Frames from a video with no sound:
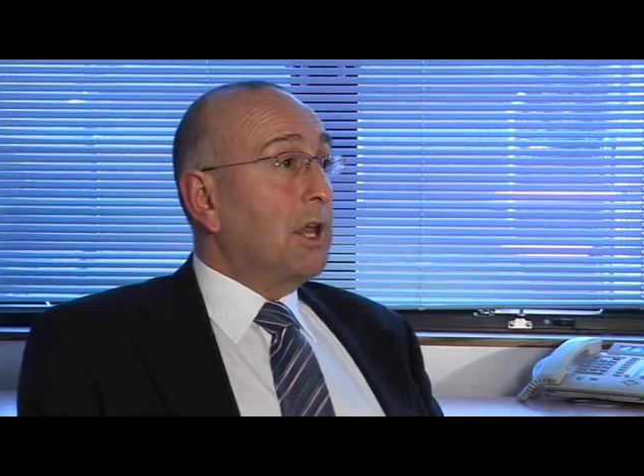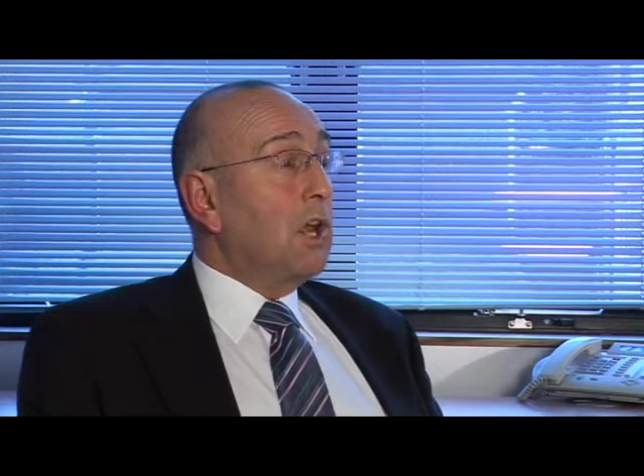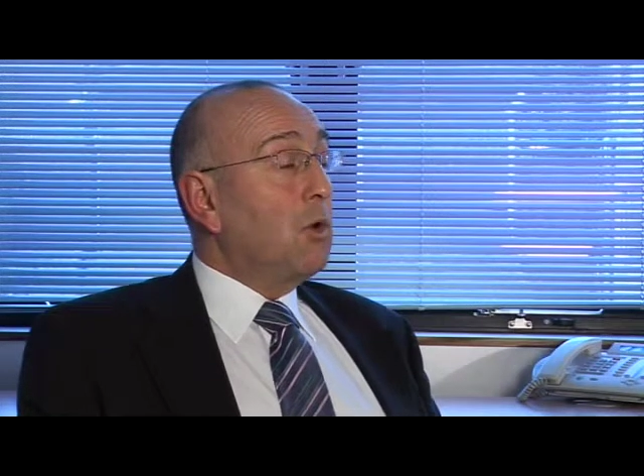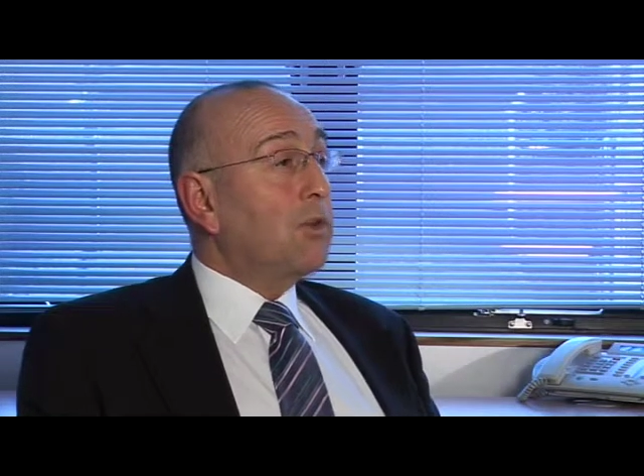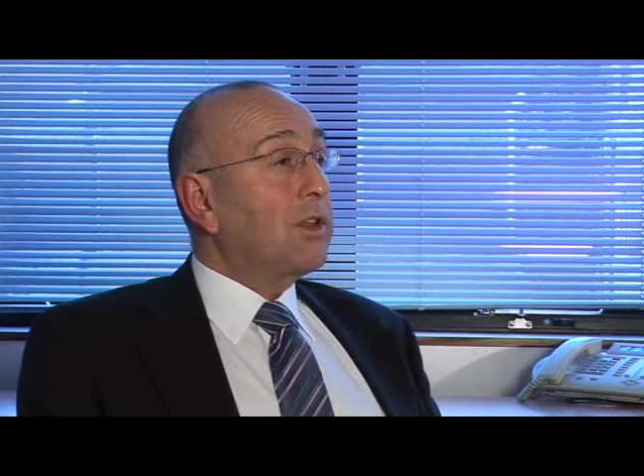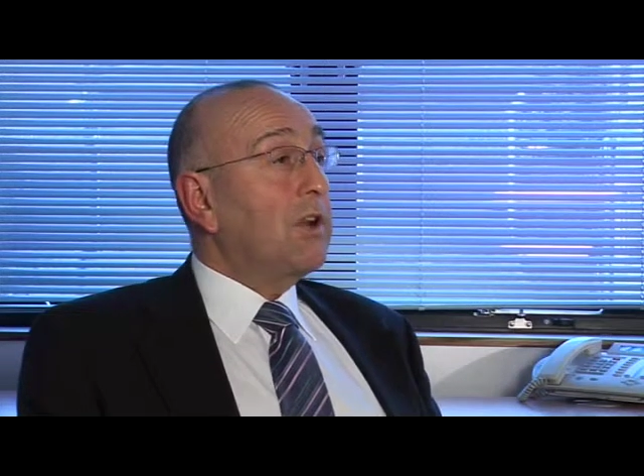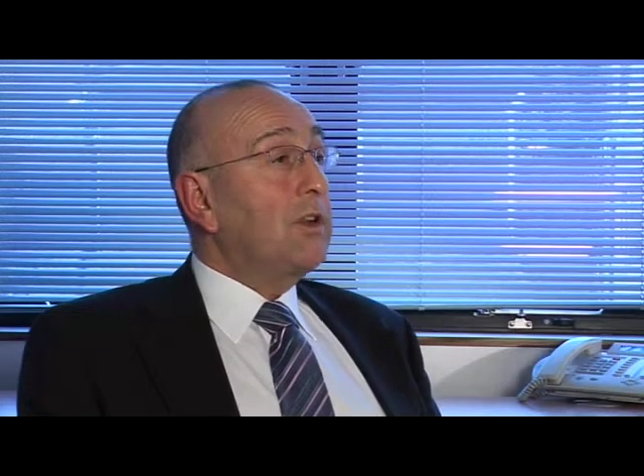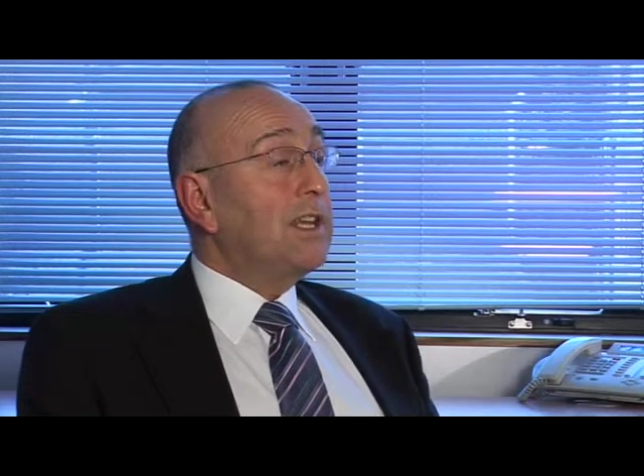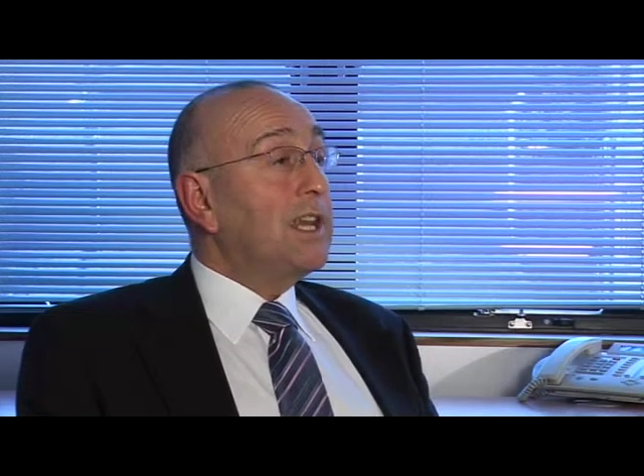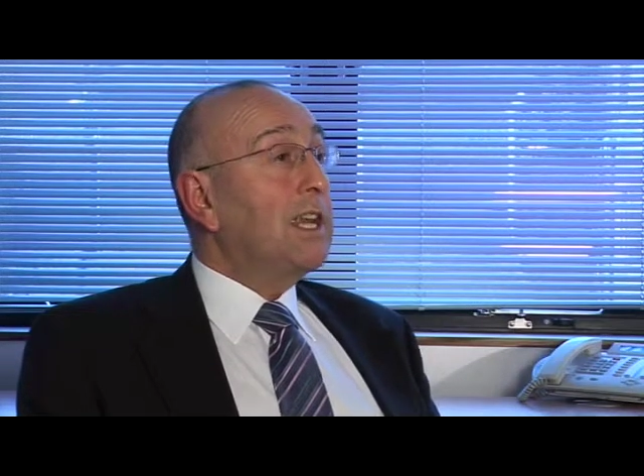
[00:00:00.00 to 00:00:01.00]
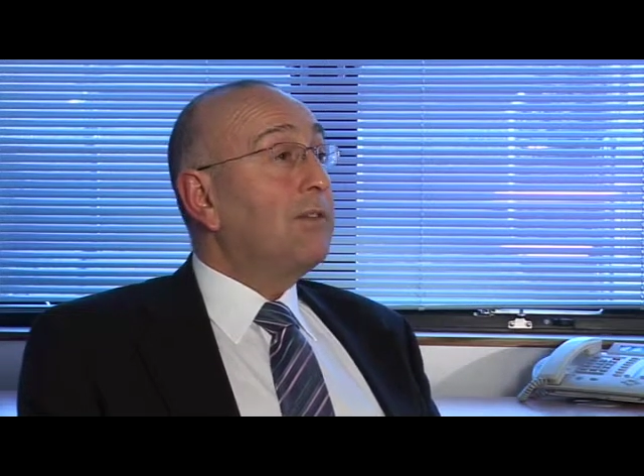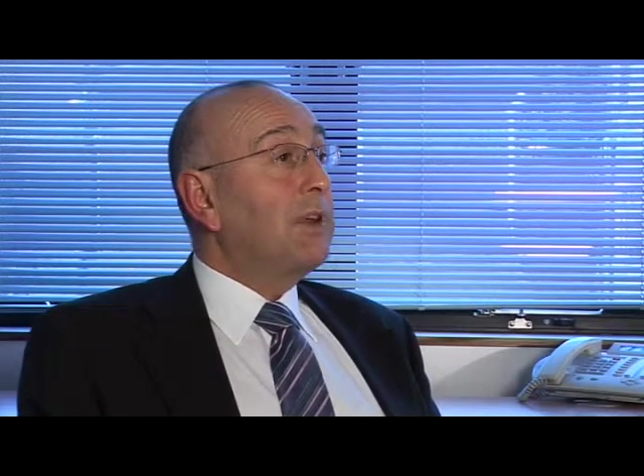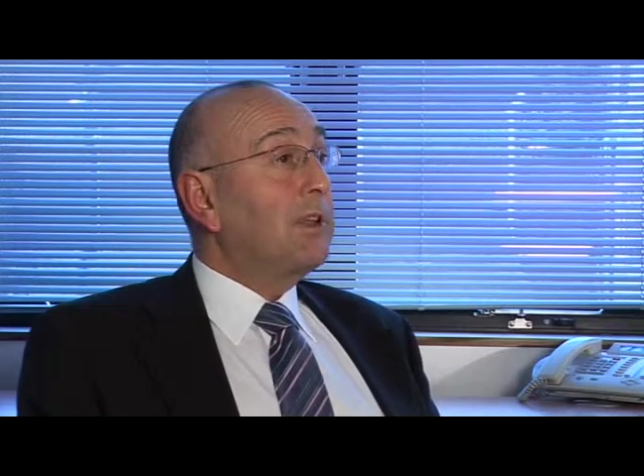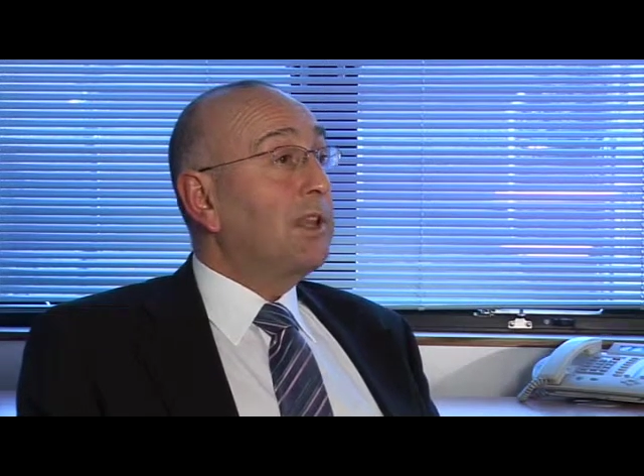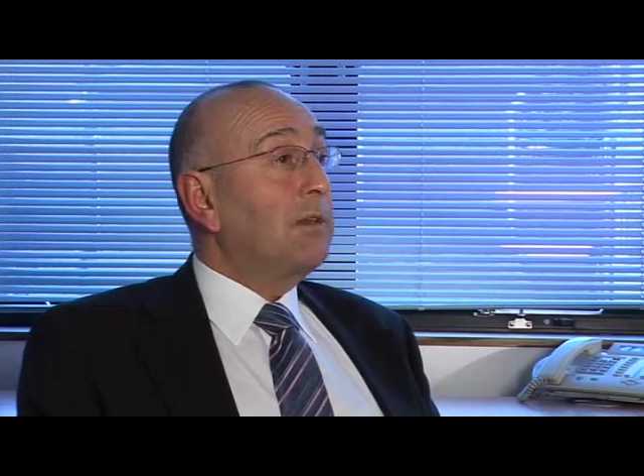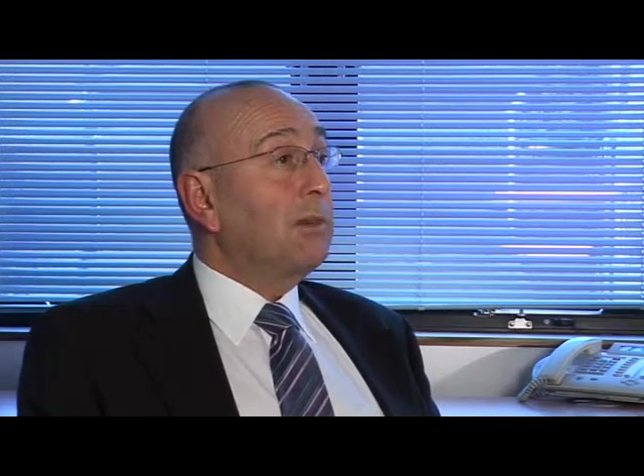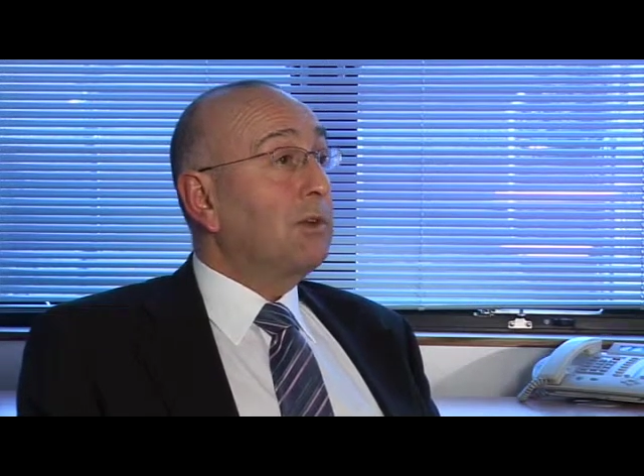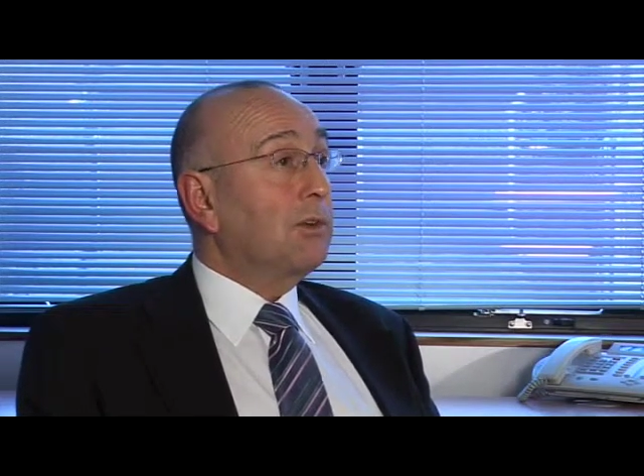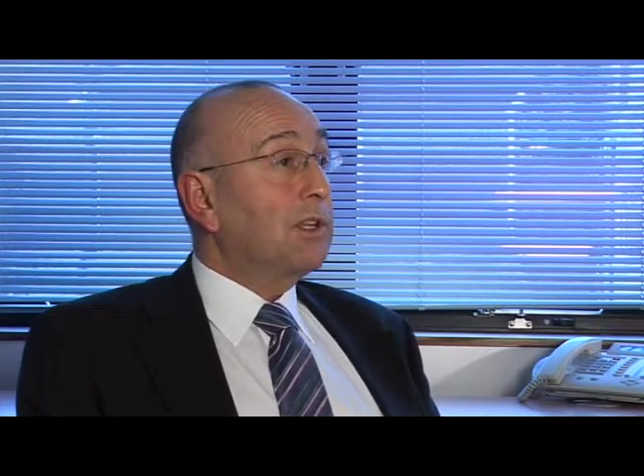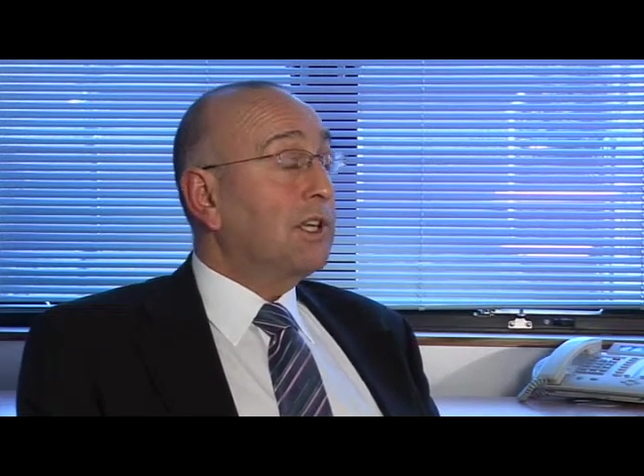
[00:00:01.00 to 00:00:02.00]
It also neatly fits in
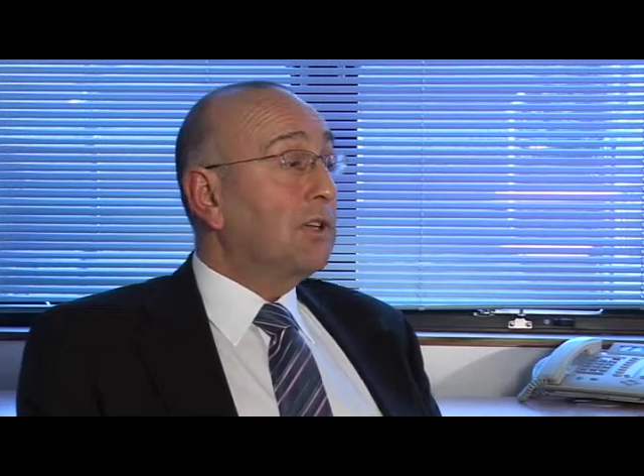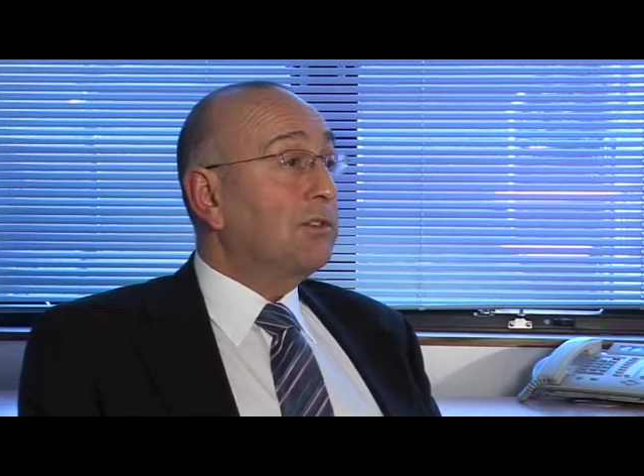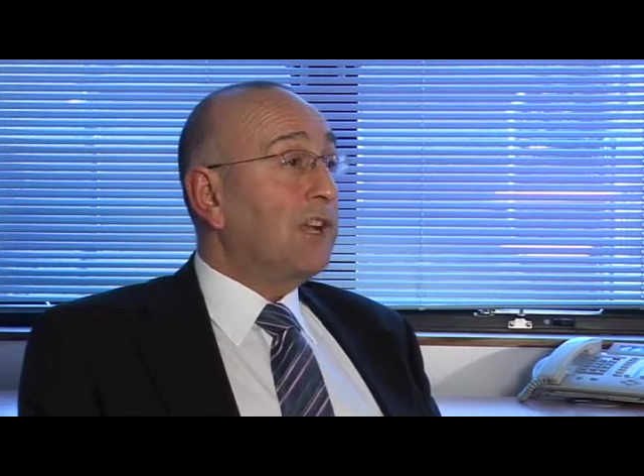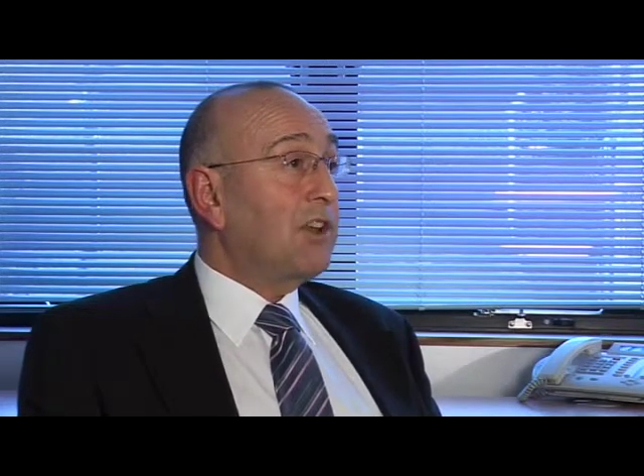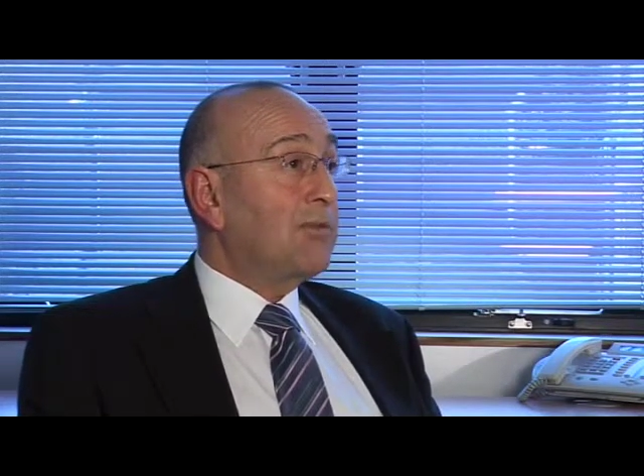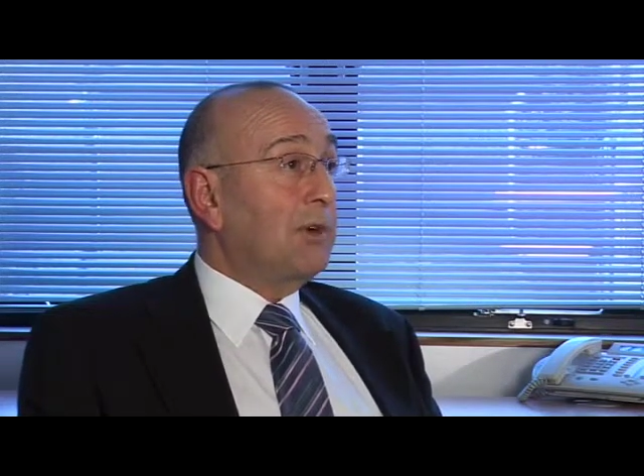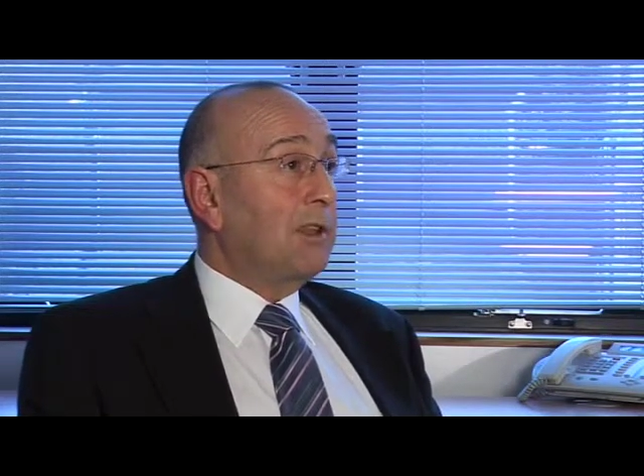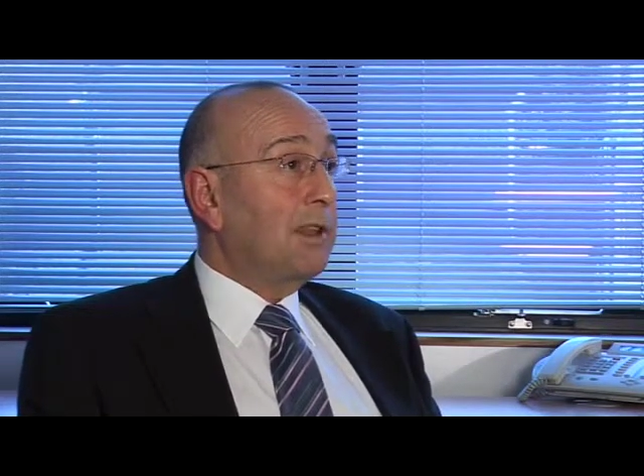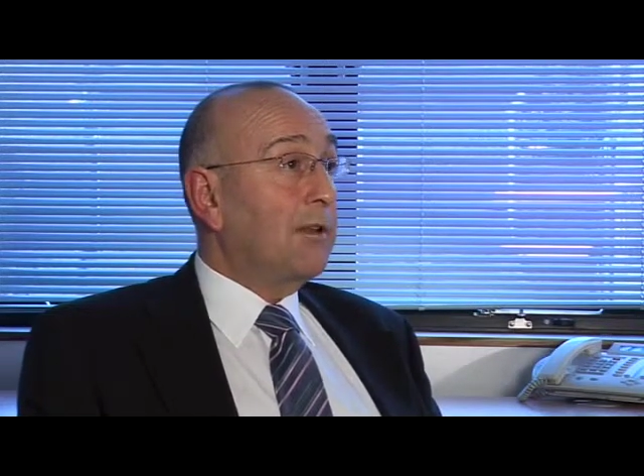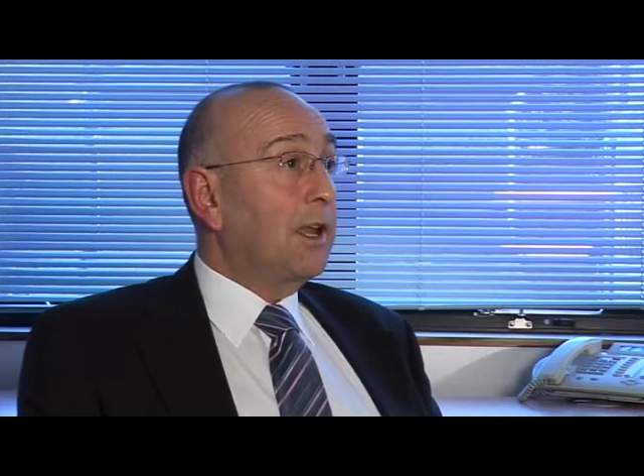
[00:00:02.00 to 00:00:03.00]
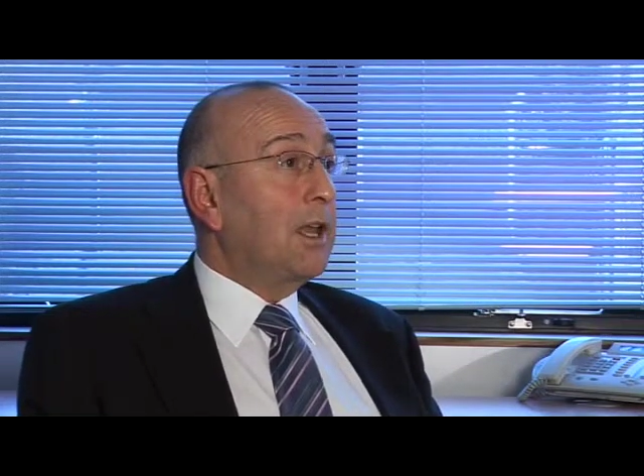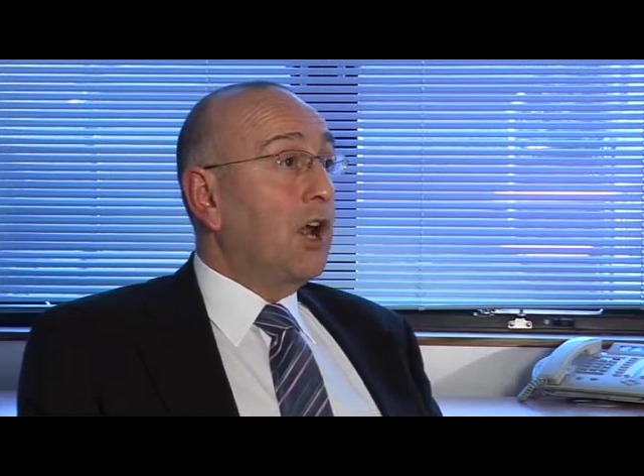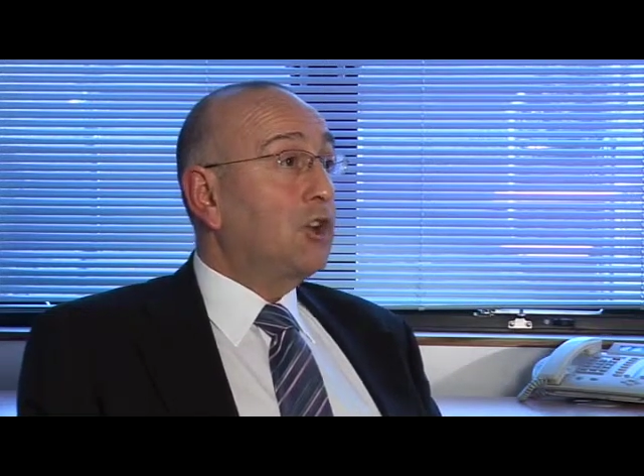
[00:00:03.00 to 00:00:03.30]
because clinical dashboard is like